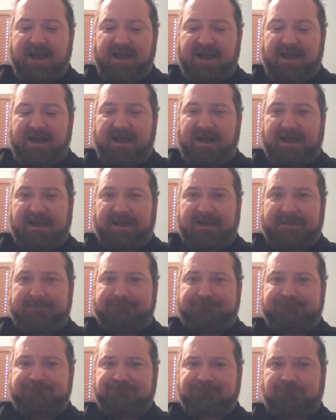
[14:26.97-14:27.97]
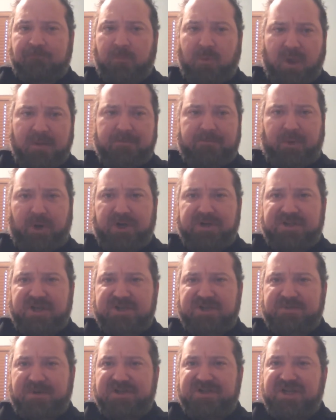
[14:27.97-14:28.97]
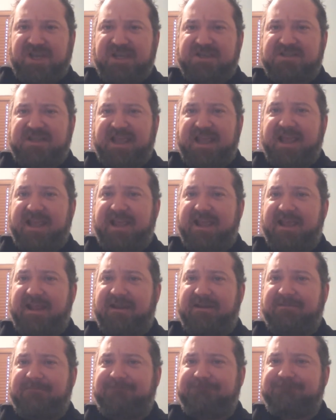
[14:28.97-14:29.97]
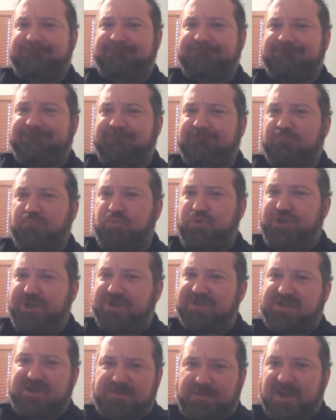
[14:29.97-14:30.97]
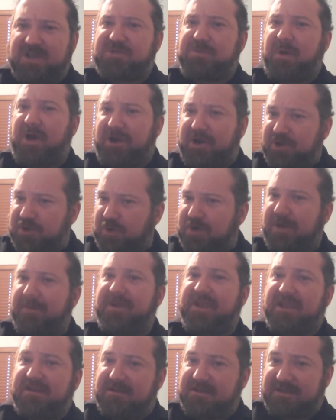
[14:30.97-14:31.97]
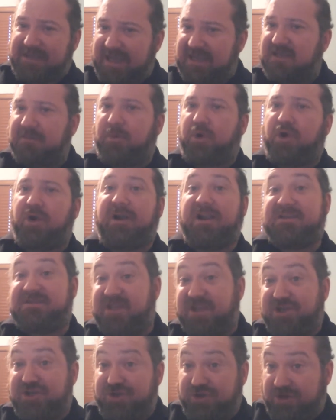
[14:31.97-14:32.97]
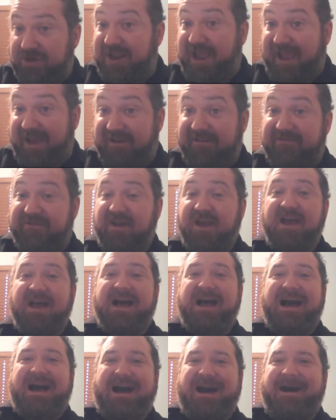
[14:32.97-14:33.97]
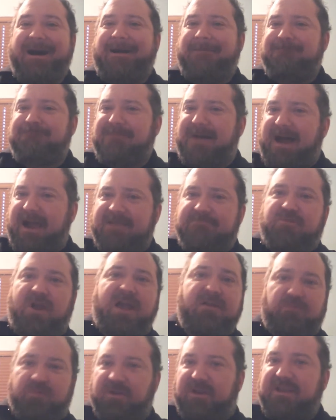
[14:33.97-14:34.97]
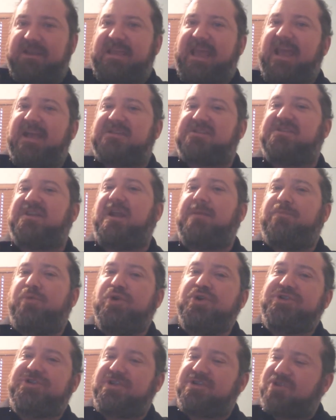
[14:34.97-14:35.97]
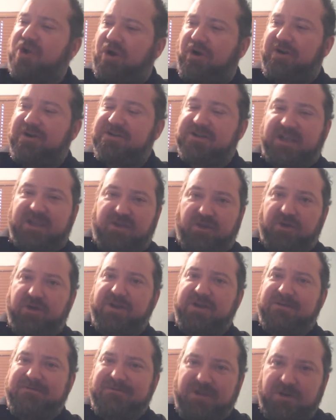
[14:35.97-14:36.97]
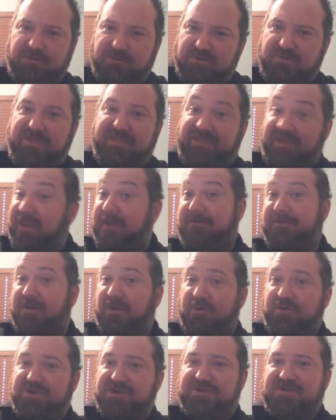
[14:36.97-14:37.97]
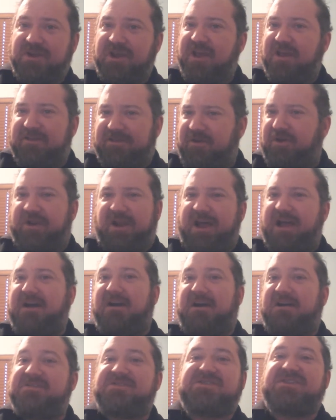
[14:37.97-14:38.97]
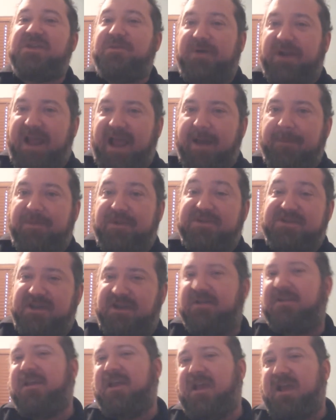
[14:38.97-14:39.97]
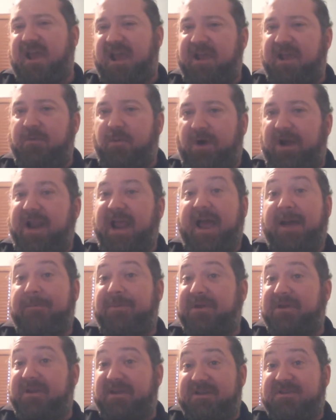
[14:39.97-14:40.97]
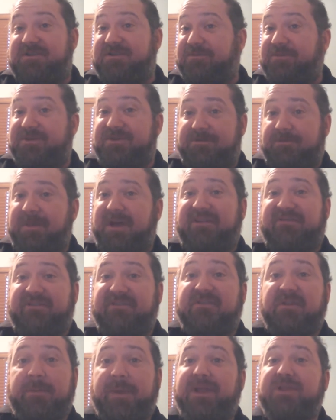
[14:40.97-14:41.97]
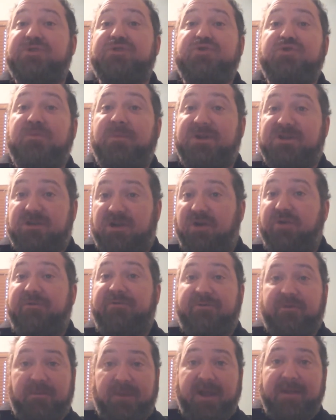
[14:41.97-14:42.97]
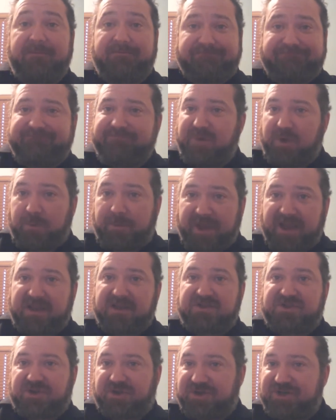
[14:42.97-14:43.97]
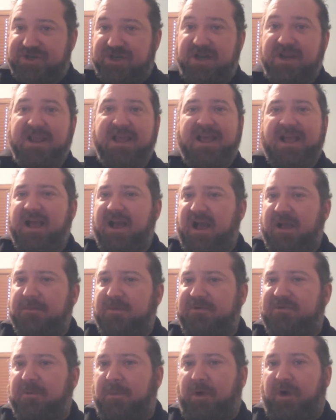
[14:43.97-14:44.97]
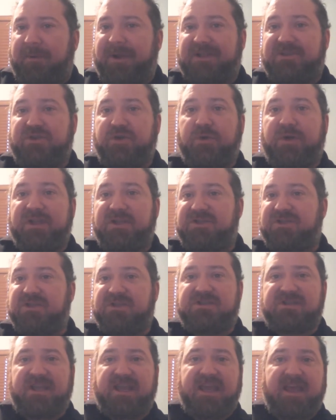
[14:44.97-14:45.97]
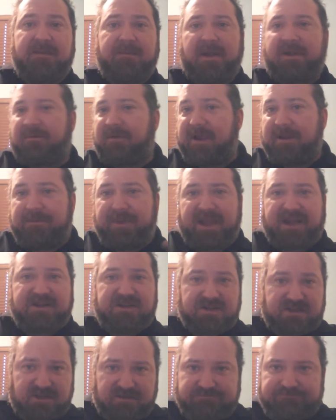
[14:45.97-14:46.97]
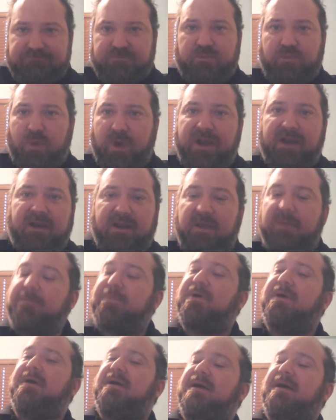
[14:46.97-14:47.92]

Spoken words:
Bar touched my chest, and just as my spotters were coming in to take the bar, as they should have, I really gassed it. I pushed as hard as I could. Just thought I'll see what happens. And what happened is it was about 50 pounds too much load for my pec insertion. I moved the bar about 2 inches, and my right pec just went limp.